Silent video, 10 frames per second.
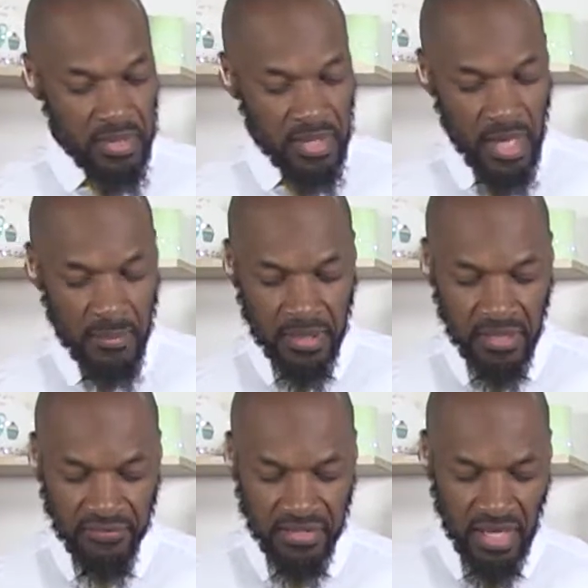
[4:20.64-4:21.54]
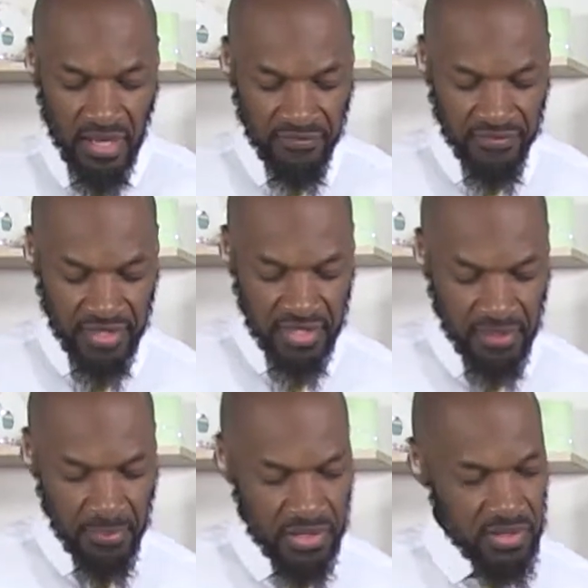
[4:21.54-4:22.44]
Yeah, but I think I think it
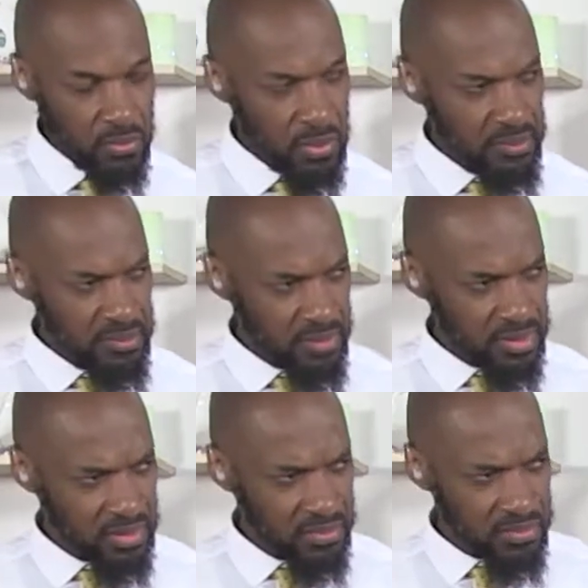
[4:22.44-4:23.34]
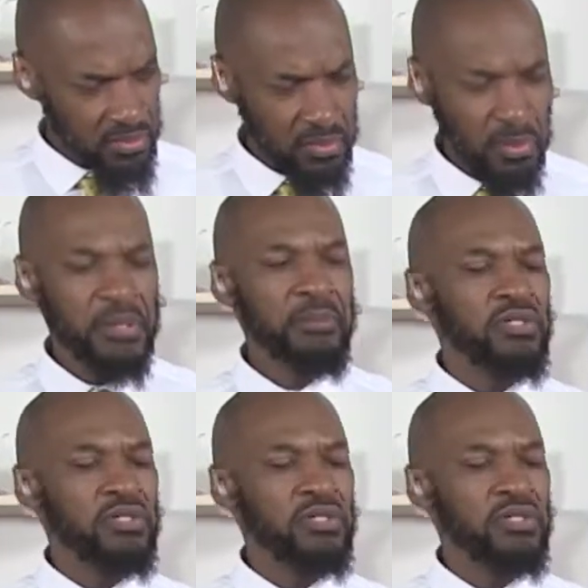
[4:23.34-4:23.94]
depends on what people want to what people are